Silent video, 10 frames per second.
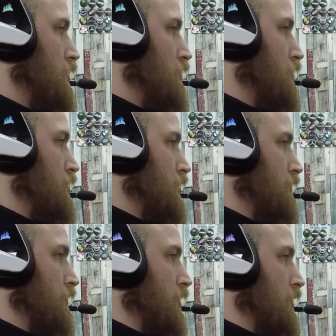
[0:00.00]
once I
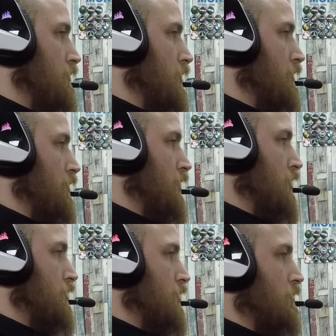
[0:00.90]
find where it
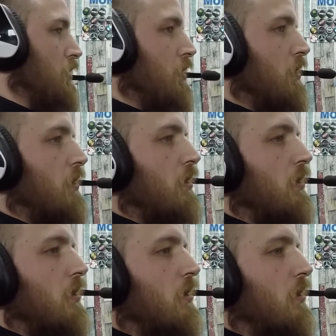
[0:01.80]
needs to be.
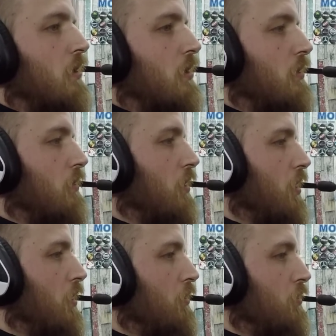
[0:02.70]
Where the
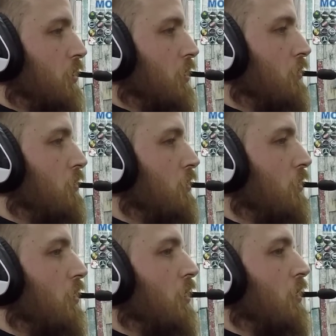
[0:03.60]
hell does it go?
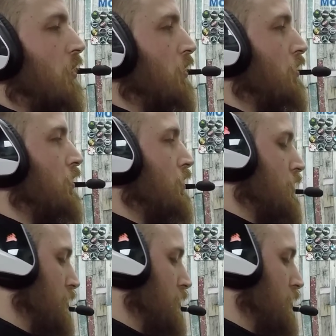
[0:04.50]
Hang on.